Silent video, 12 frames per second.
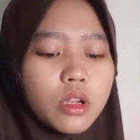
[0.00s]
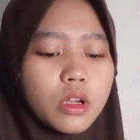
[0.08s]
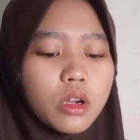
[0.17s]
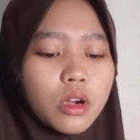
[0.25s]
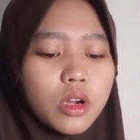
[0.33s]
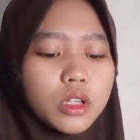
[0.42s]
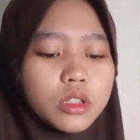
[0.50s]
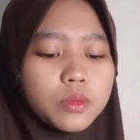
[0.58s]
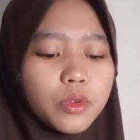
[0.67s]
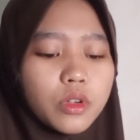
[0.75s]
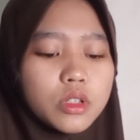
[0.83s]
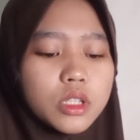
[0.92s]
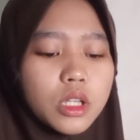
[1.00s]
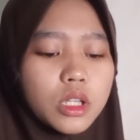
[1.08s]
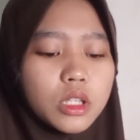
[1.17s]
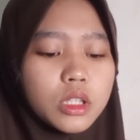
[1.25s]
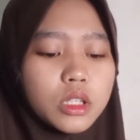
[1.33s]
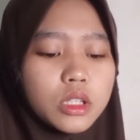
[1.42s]
Oil Project
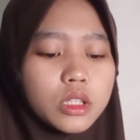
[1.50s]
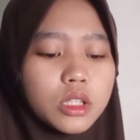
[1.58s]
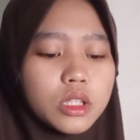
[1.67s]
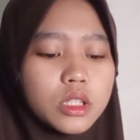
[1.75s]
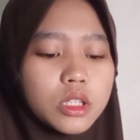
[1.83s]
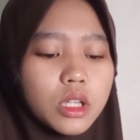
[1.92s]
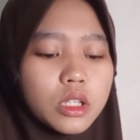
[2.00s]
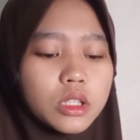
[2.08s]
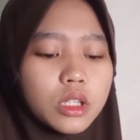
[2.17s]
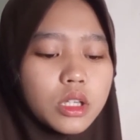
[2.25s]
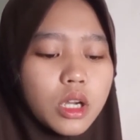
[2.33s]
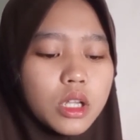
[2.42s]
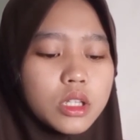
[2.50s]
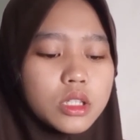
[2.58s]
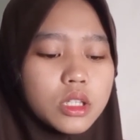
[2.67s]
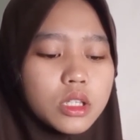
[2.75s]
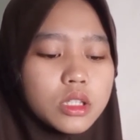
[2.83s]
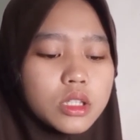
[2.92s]
initially
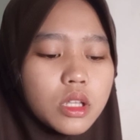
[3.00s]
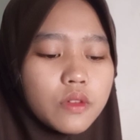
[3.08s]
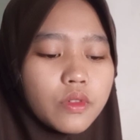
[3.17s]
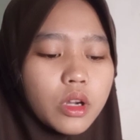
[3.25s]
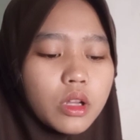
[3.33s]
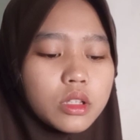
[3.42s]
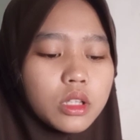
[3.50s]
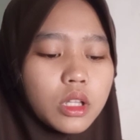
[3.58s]
raised several